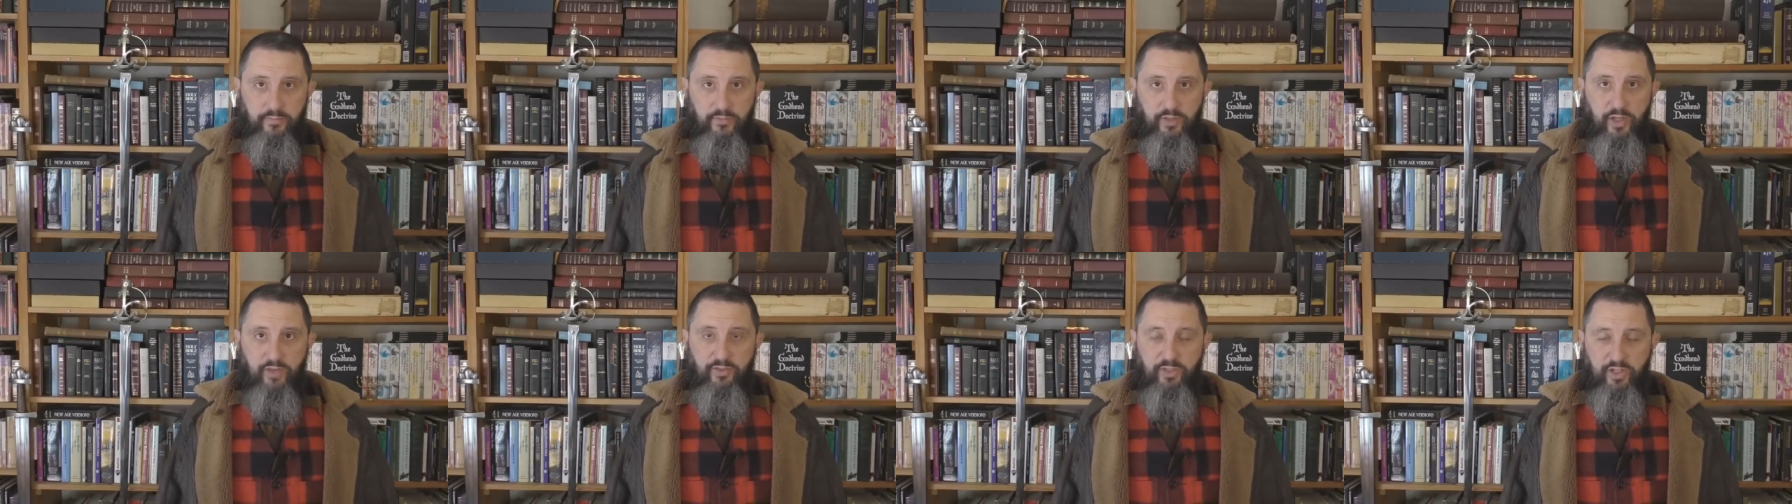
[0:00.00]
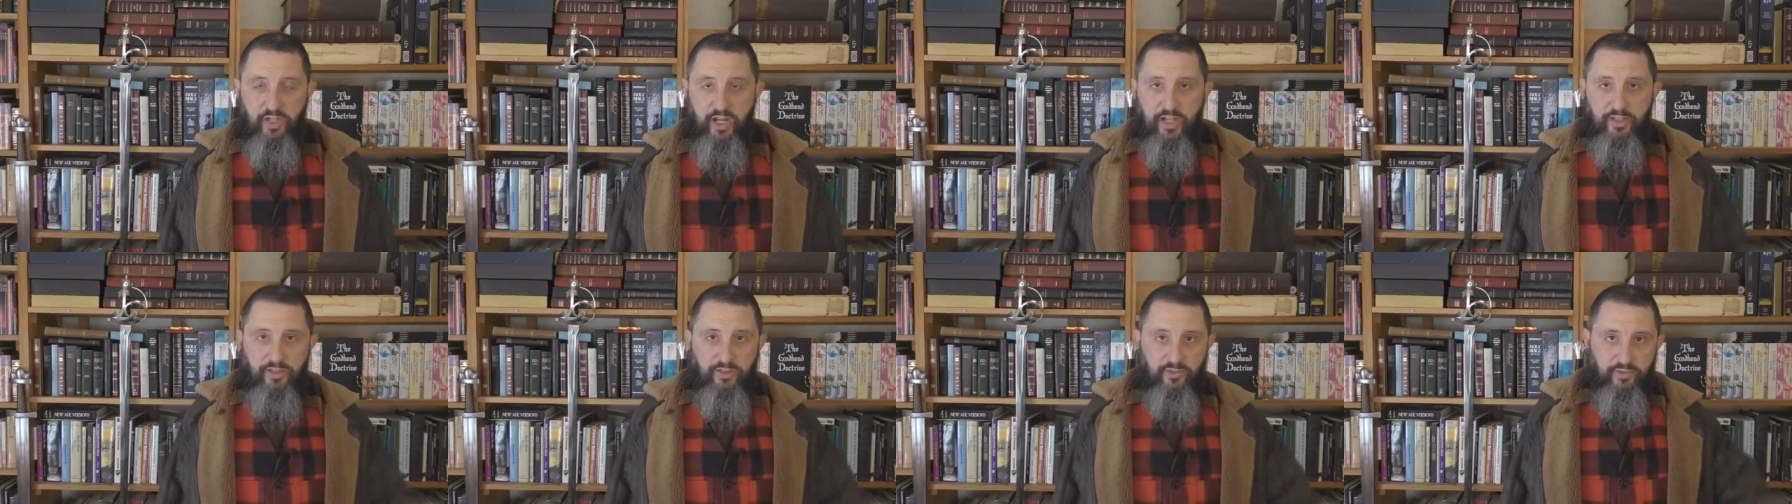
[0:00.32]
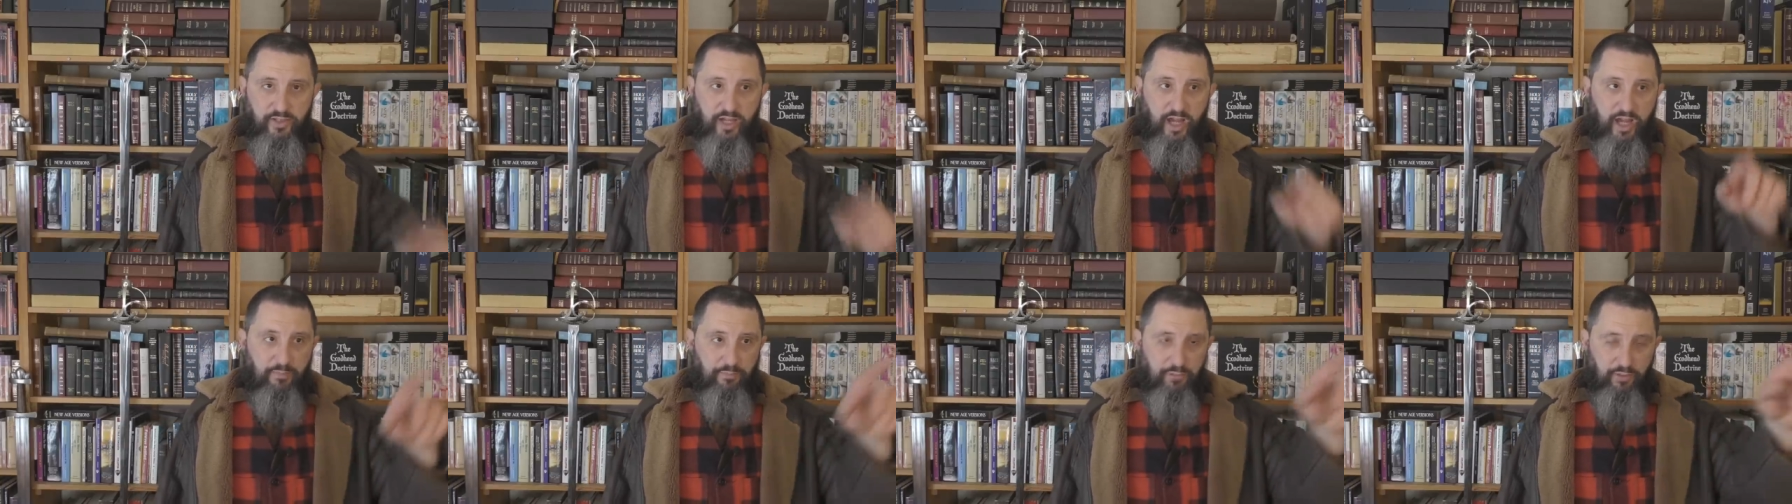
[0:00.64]
You have a chance
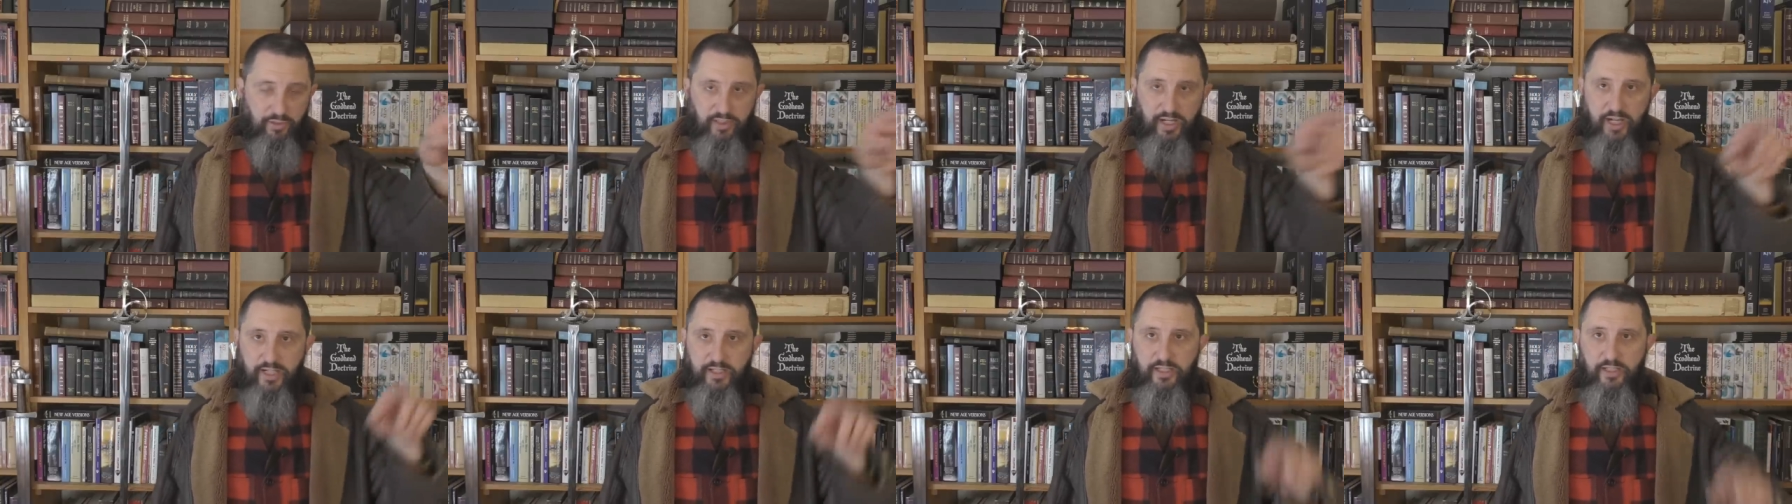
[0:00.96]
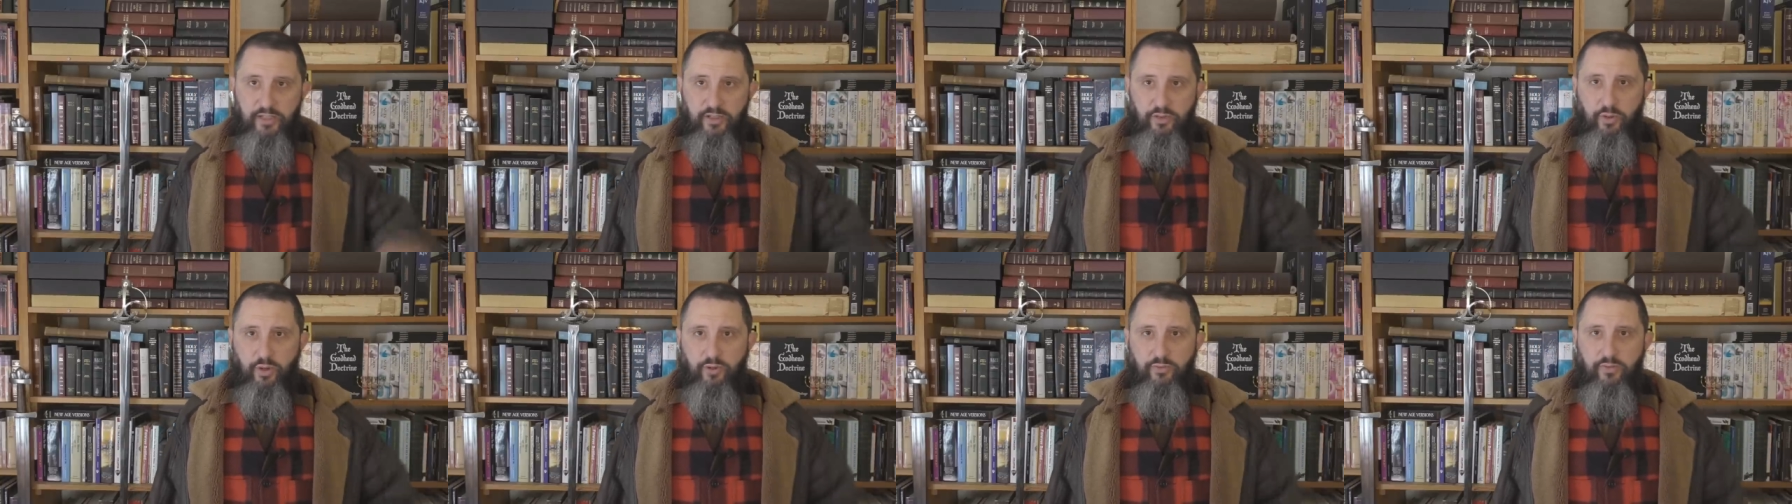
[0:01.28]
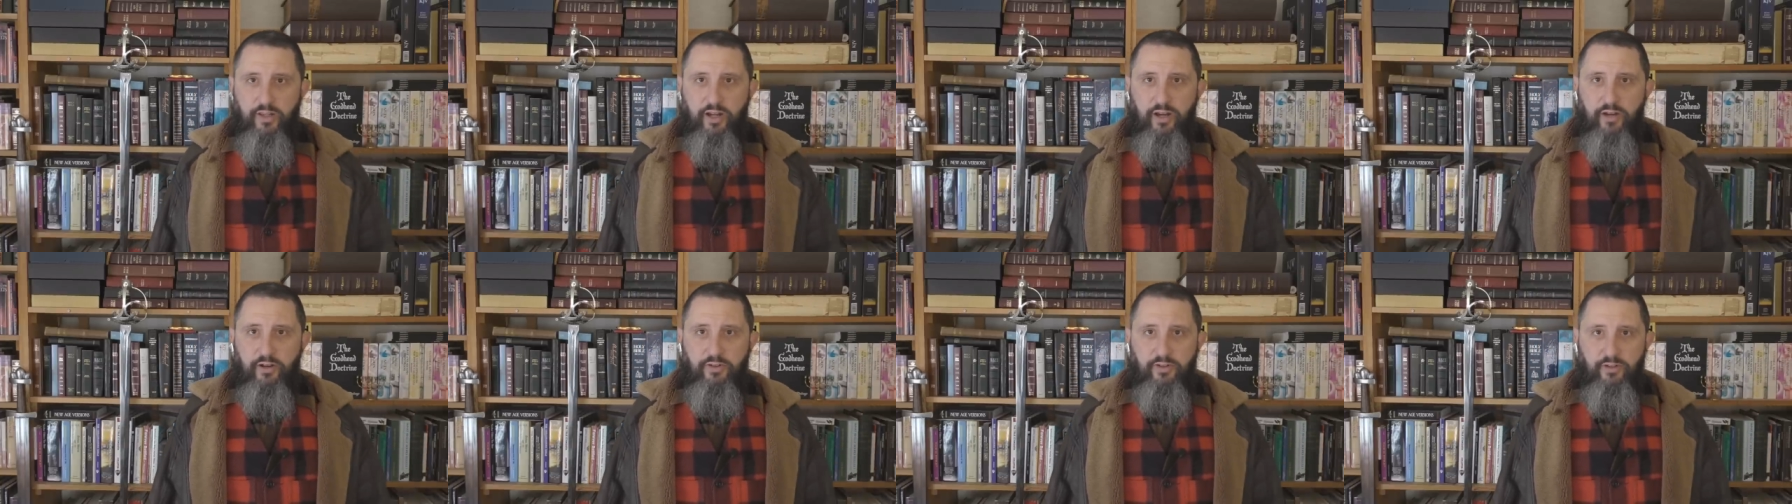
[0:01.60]
of God protecting you
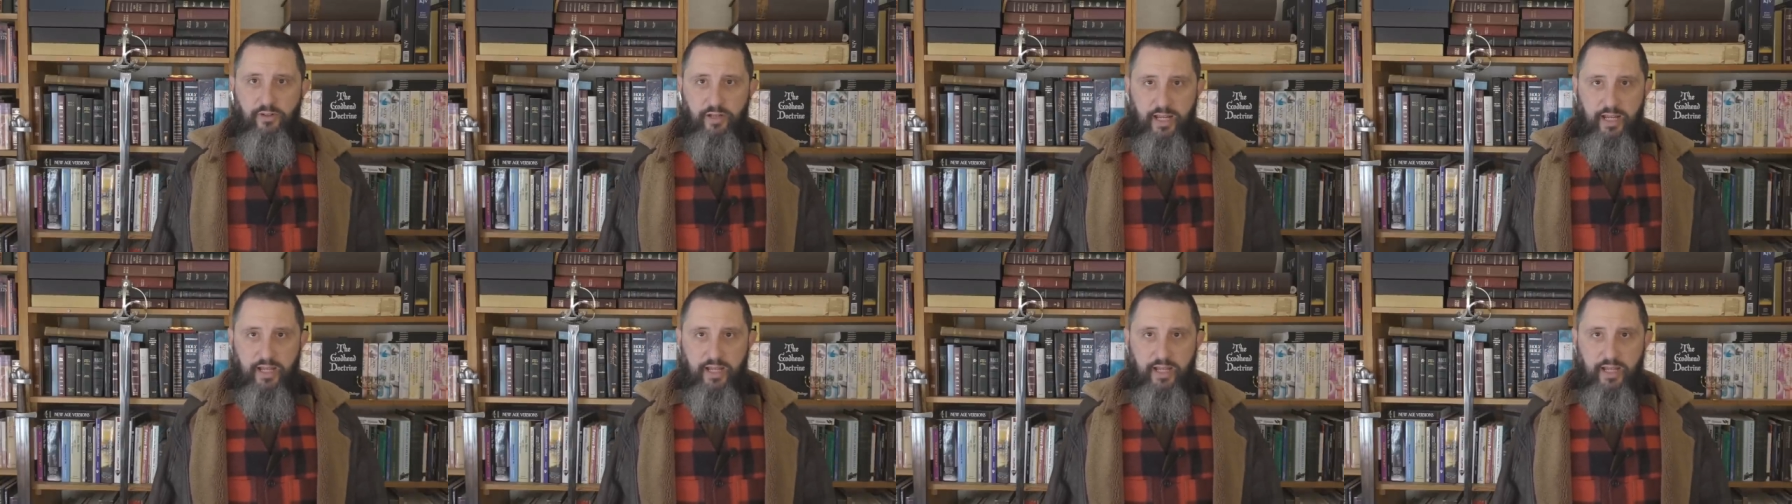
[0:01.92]
over there in your